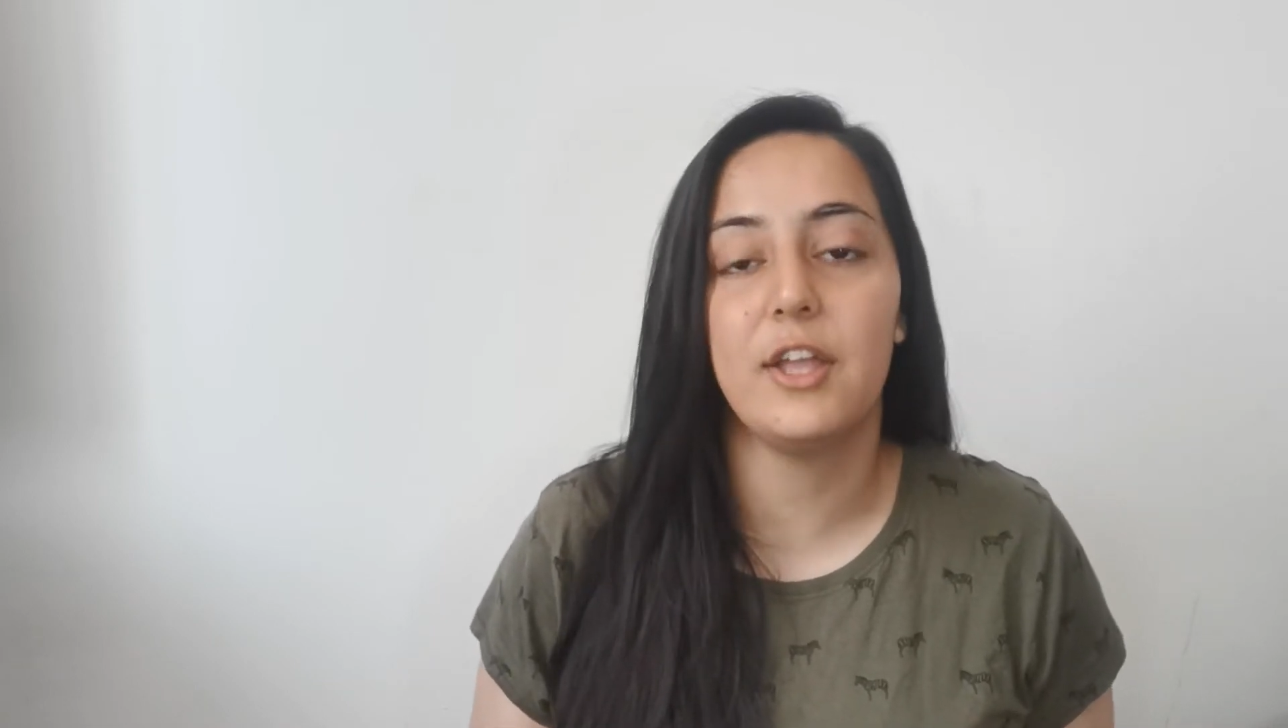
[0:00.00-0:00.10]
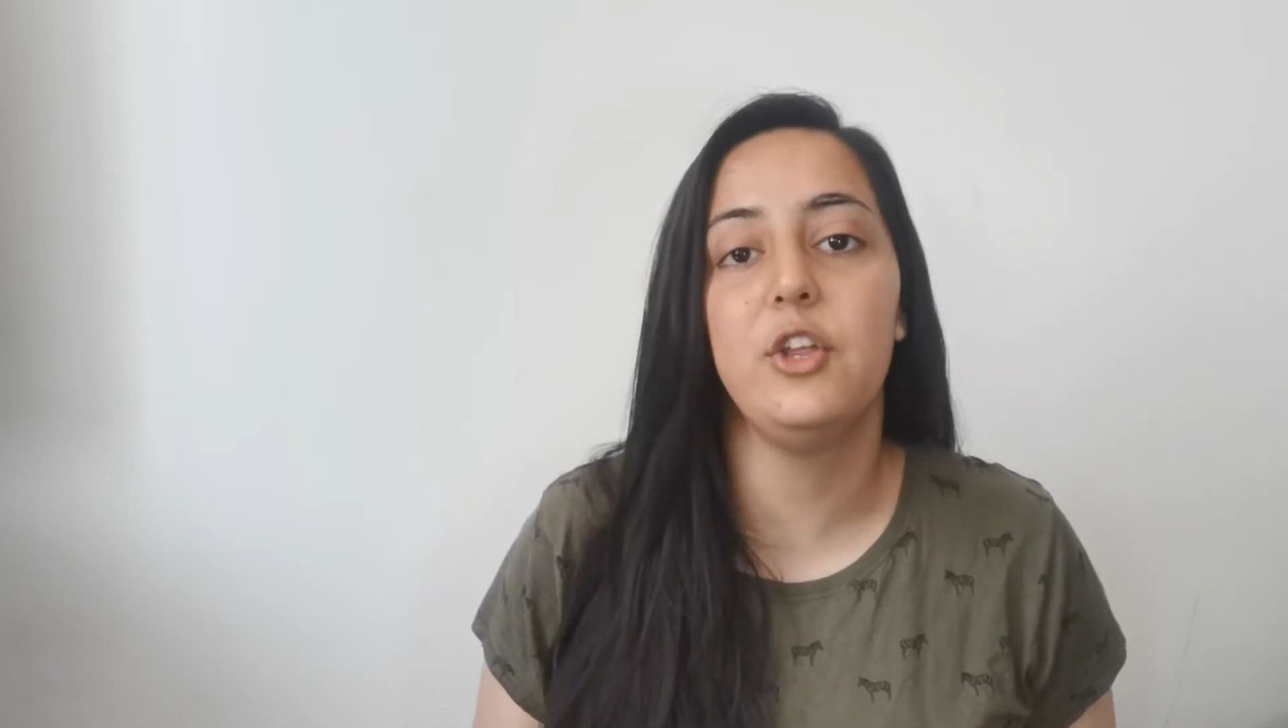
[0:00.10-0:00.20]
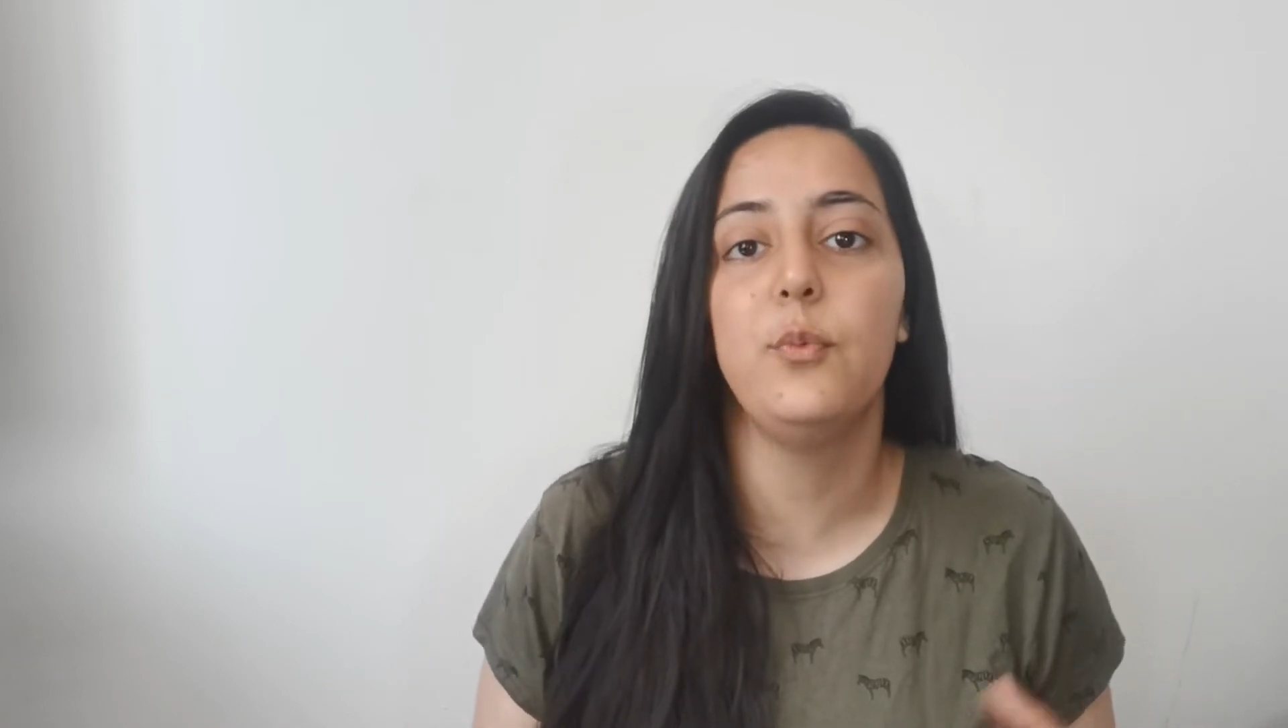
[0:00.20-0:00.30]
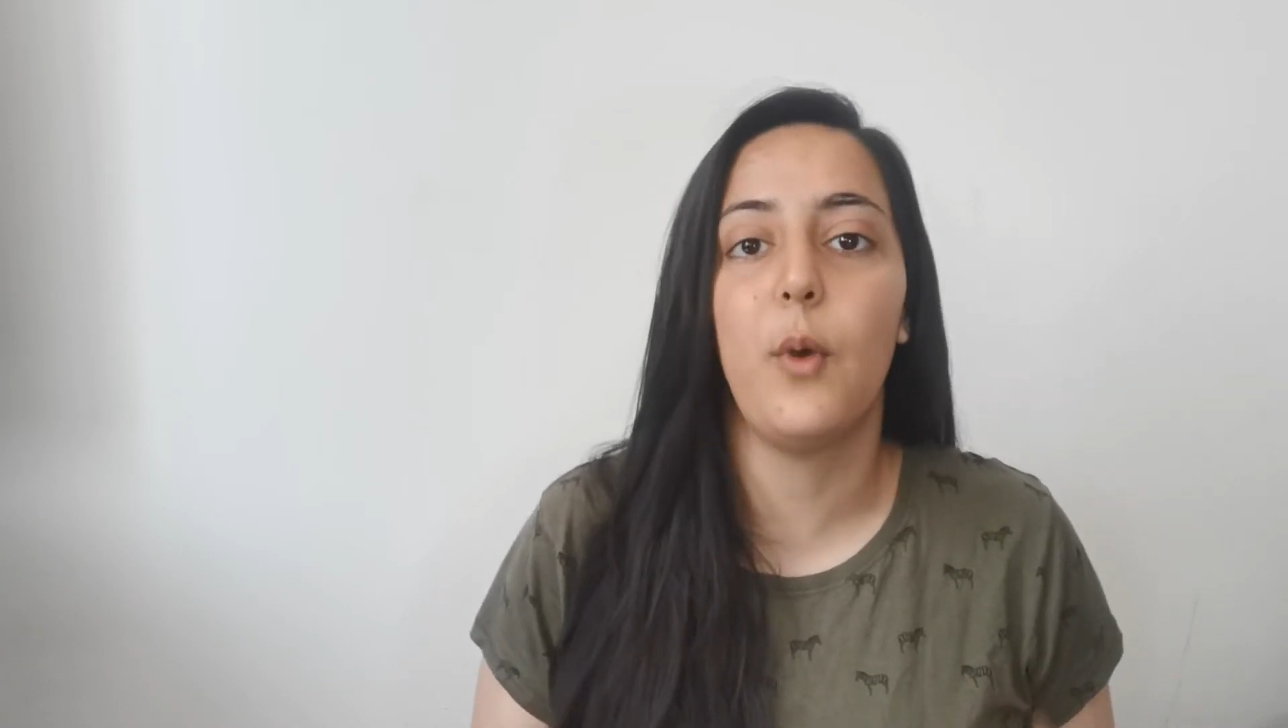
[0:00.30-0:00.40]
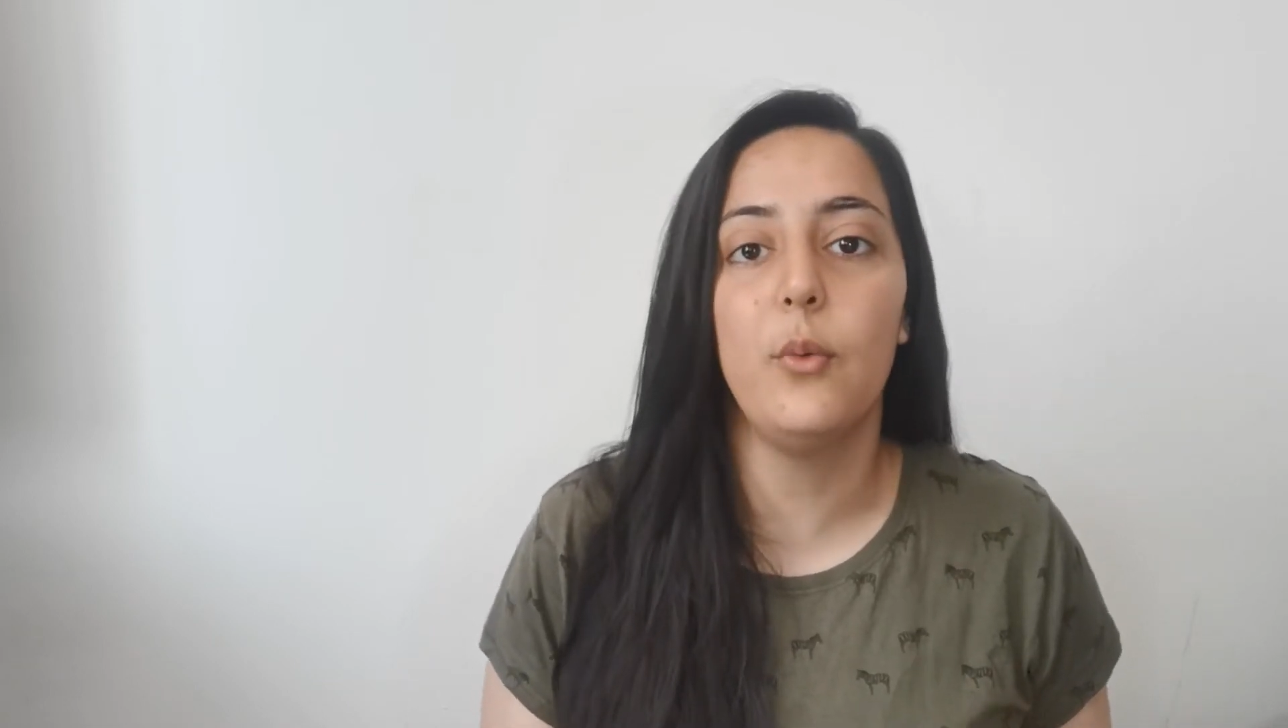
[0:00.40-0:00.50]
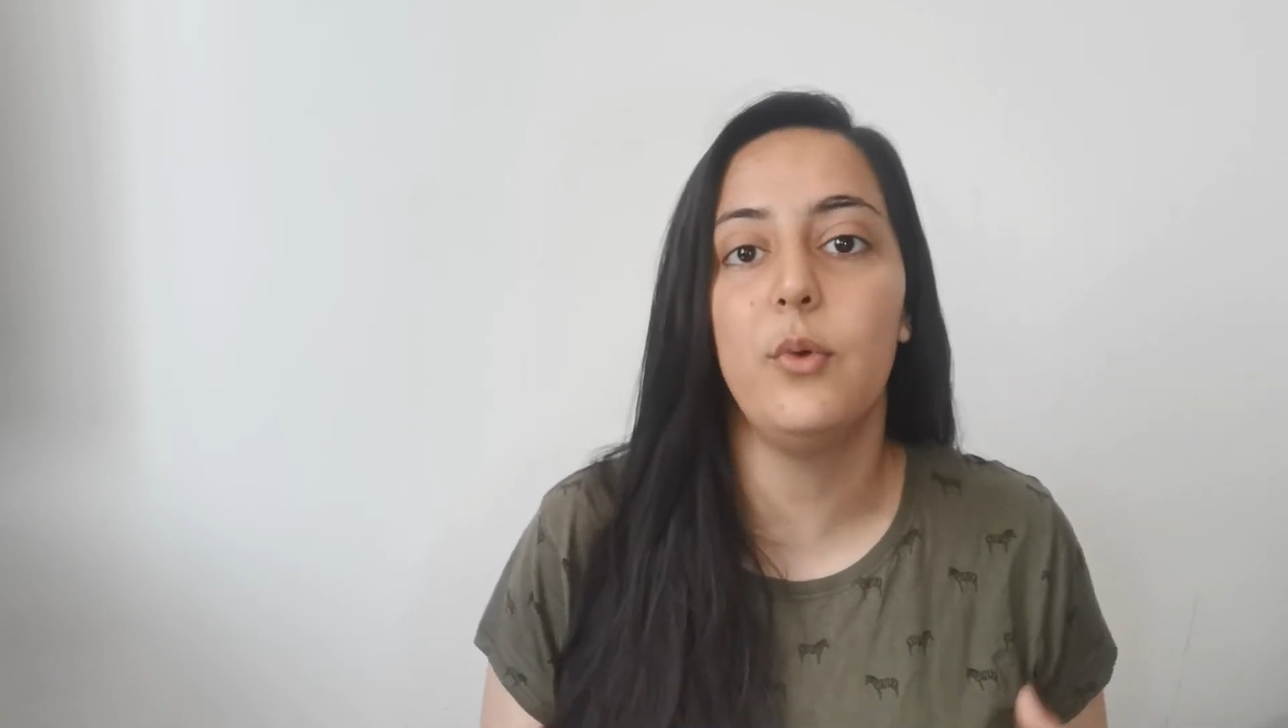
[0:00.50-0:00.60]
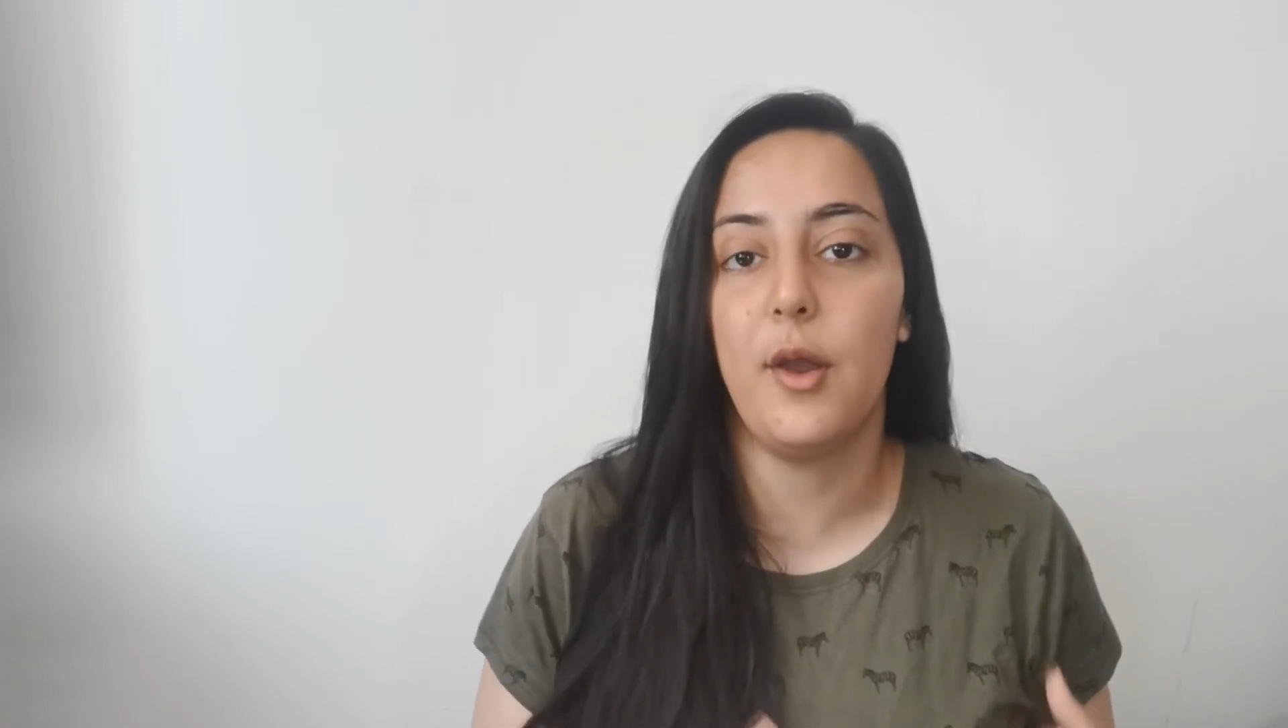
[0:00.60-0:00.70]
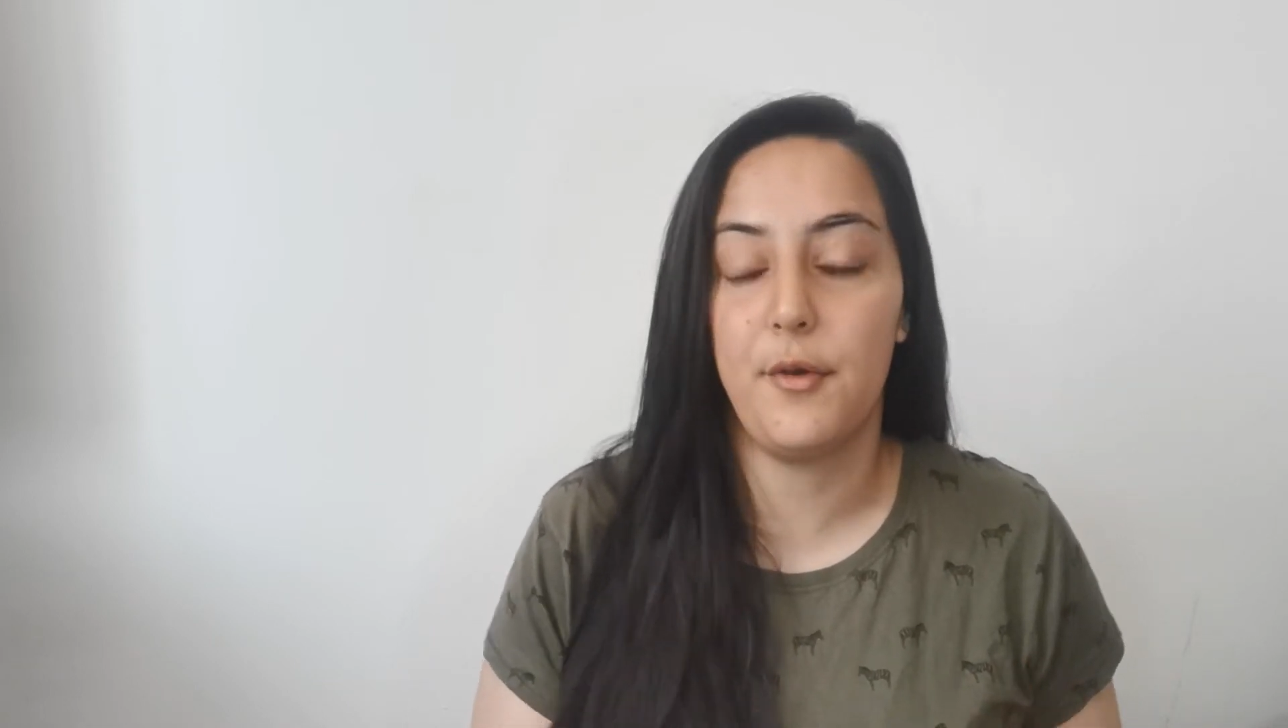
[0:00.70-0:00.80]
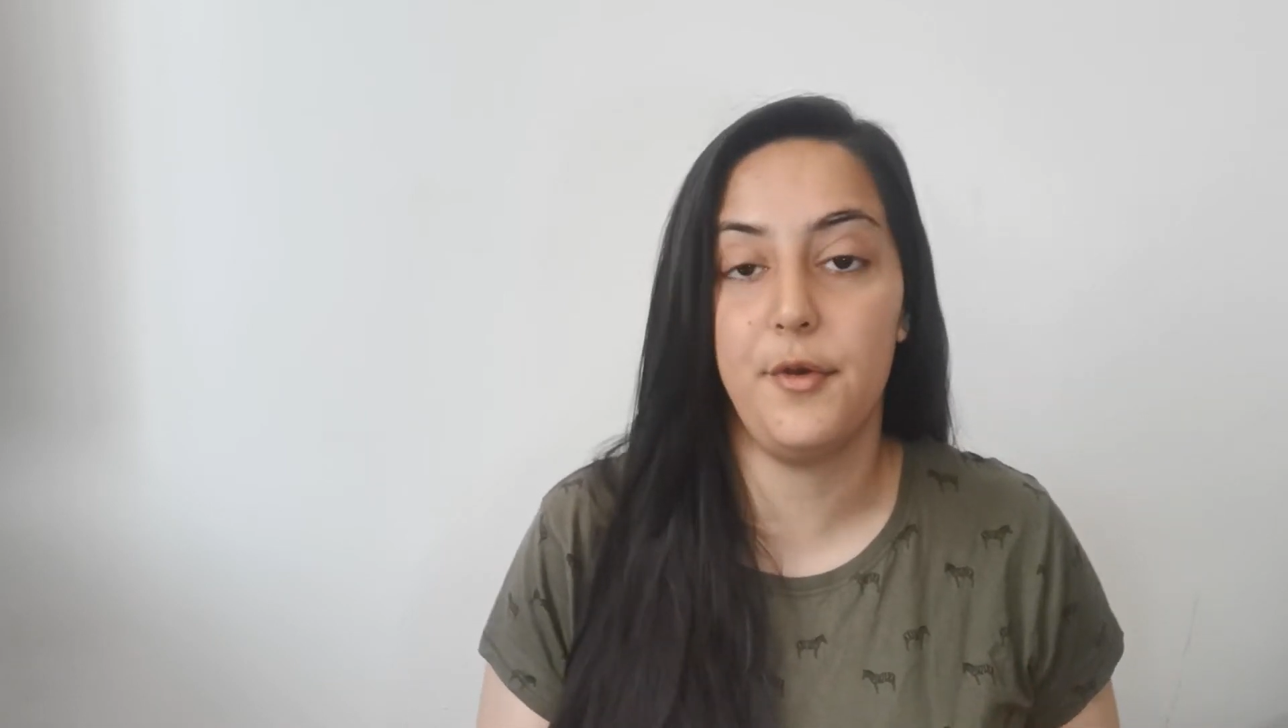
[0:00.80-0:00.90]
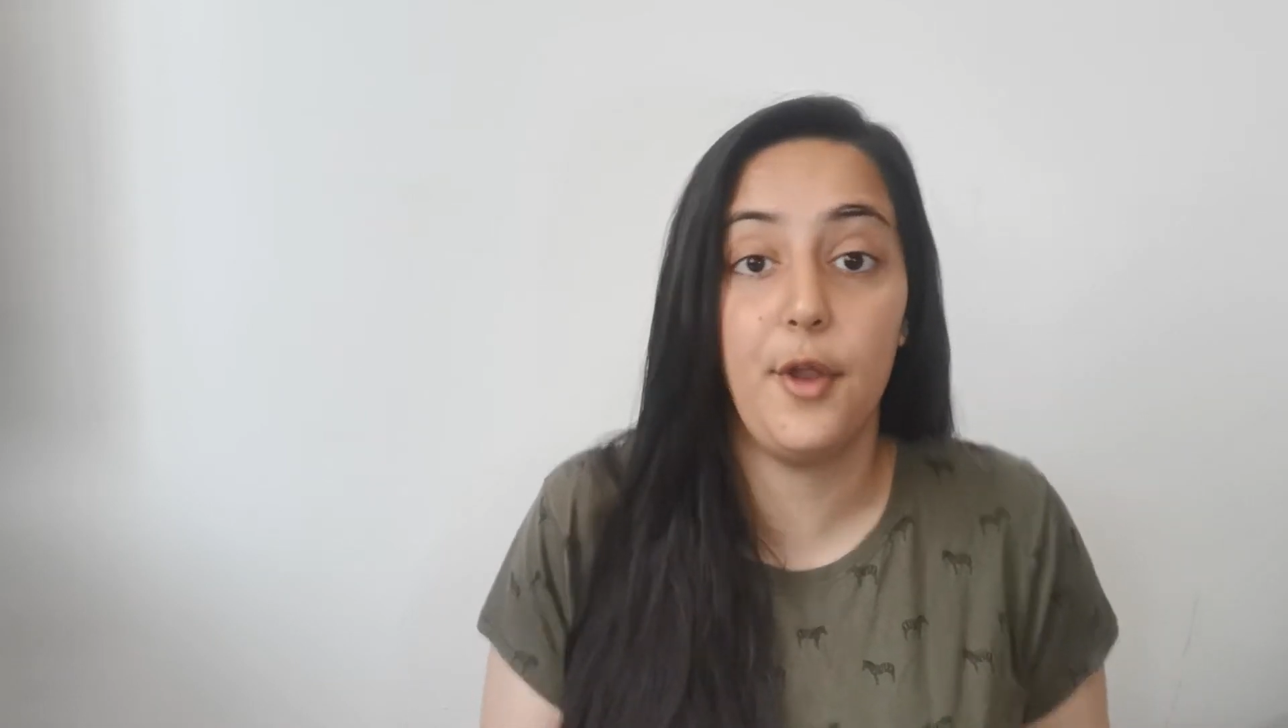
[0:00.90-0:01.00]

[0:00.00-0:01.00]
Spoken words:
and you won't